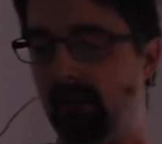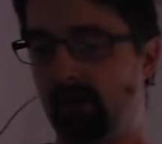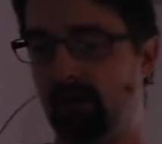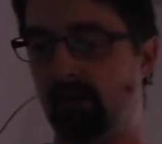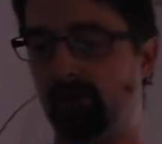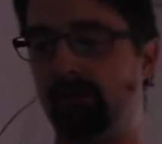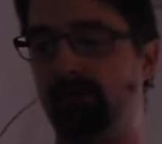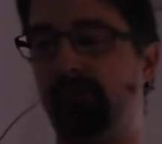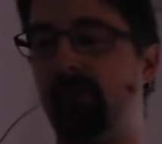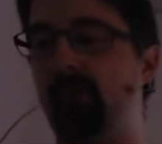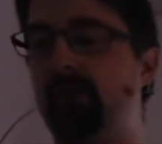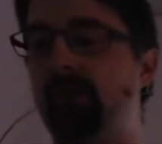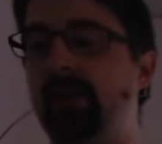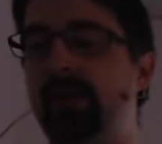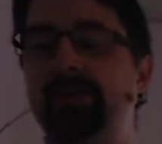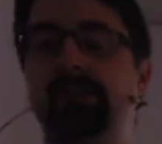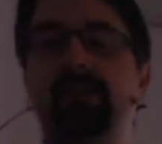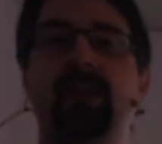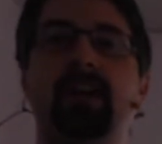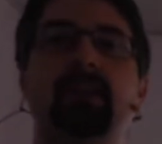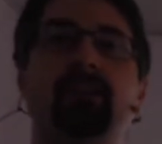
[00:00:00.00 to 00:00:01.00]
concern
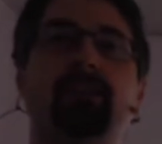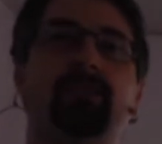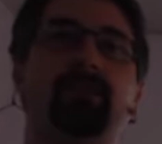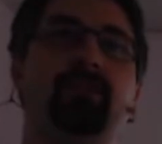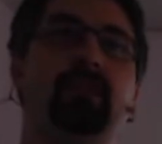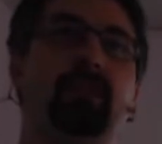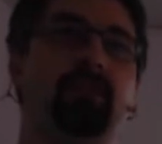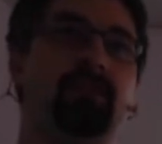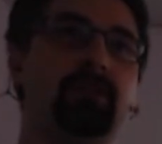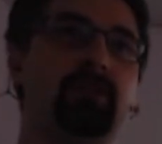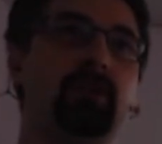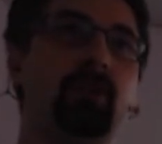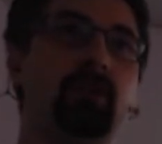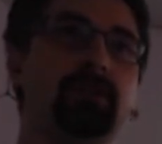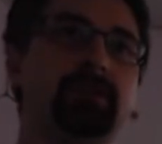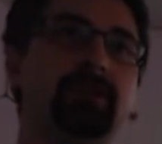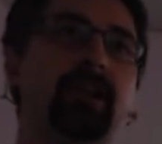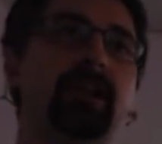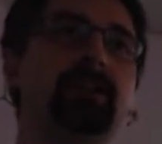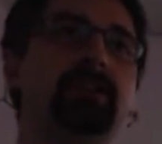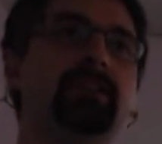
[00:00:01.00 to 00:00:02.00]
itself with
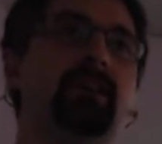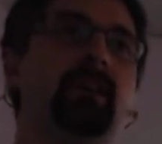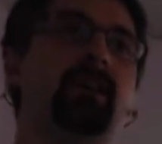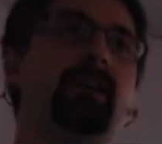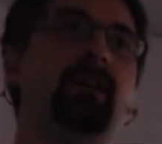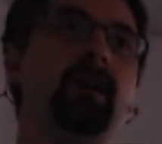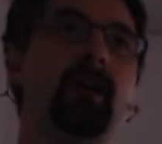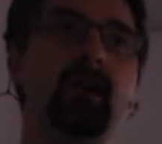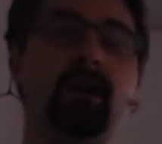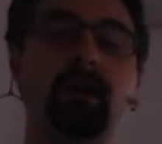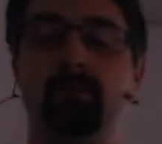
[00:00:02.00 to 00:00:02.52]
log data,